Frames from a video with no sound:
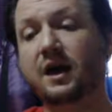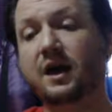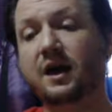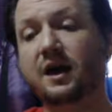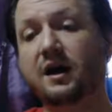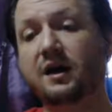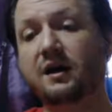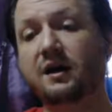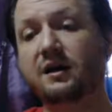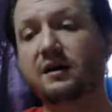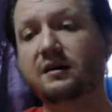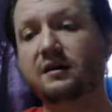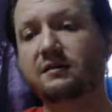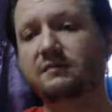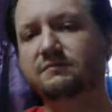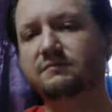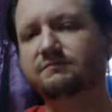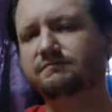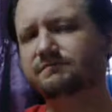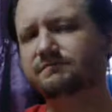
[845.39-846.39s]
uh,
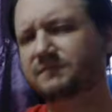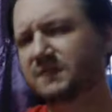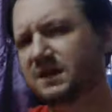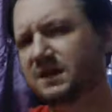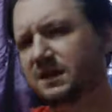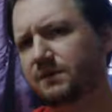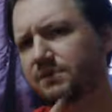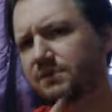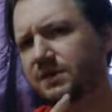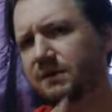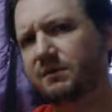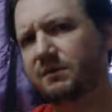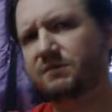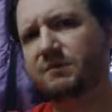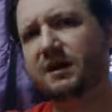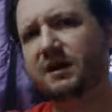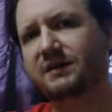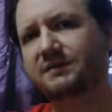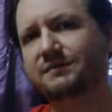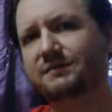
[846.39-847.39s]
keep them in
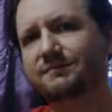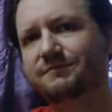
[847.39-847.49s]
mind.